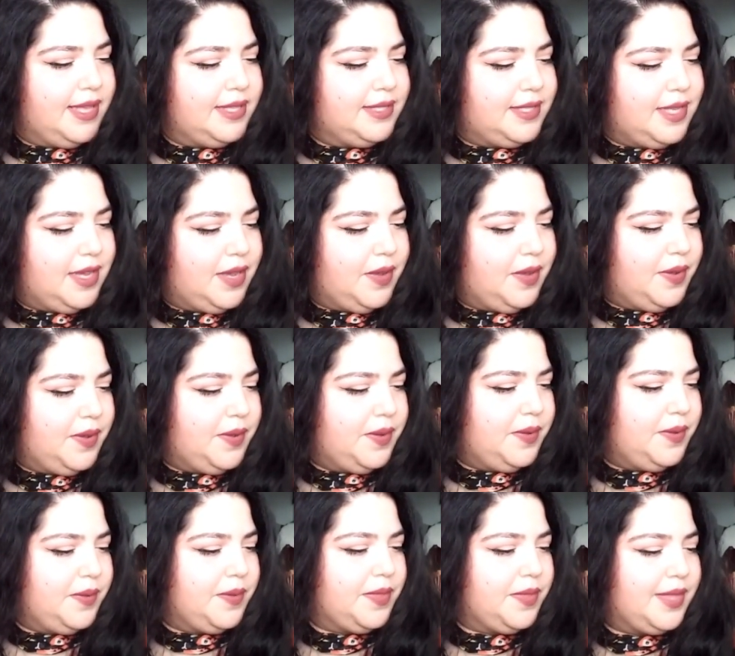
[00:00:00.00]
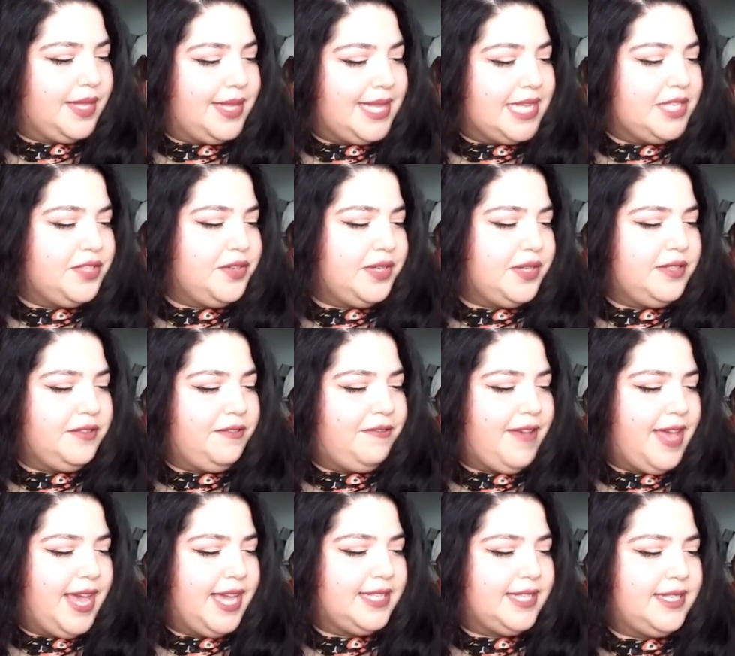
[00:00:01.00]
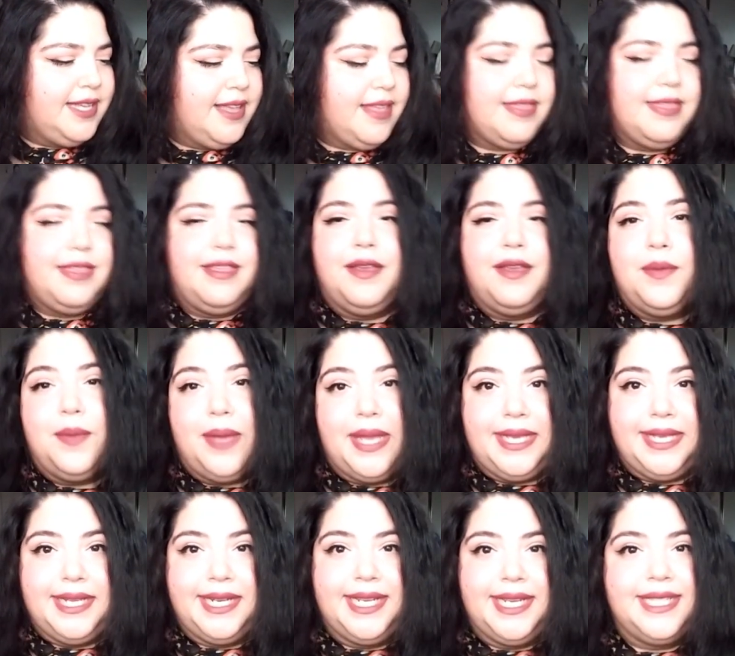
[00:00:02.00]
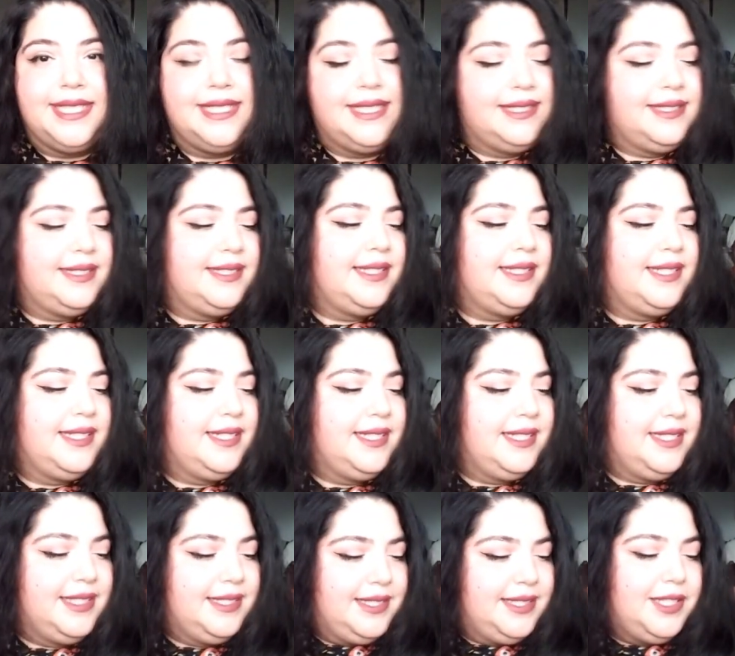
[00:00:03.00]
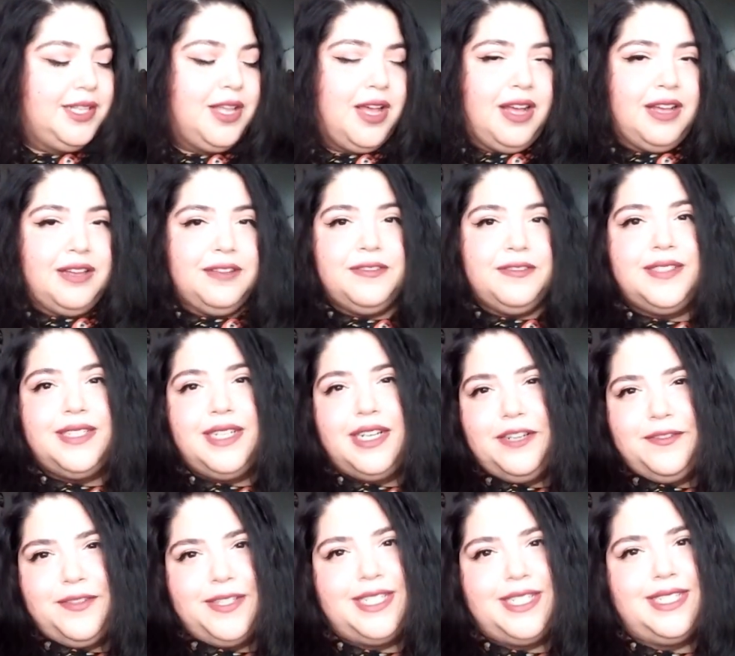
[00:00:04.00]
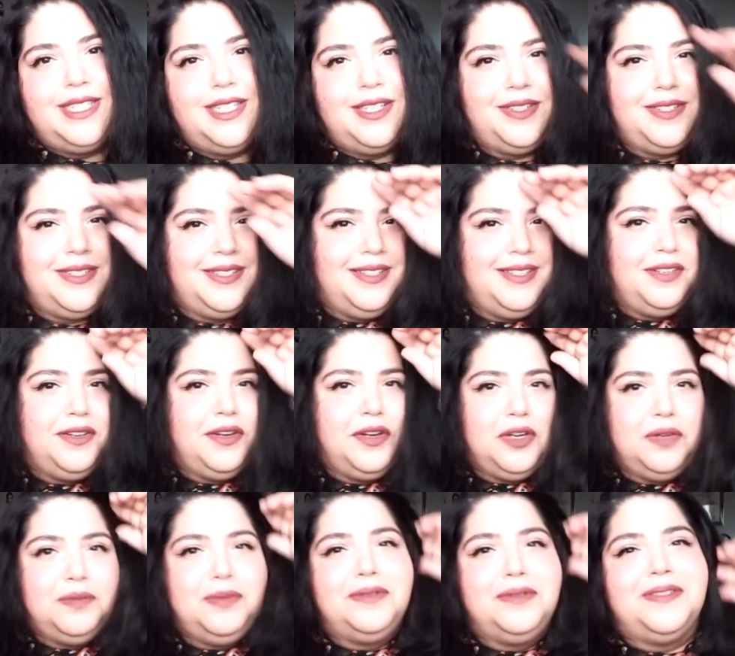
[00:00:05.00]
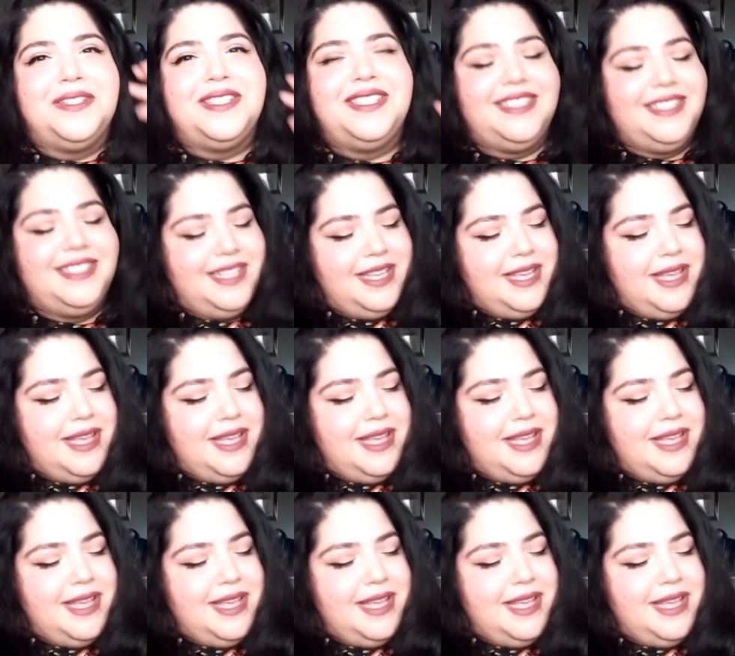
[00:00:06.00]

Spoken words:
So, The Lazarus Effect, The Awakening, The Loft, and I don't know if you can tell there's a lot of horror movies.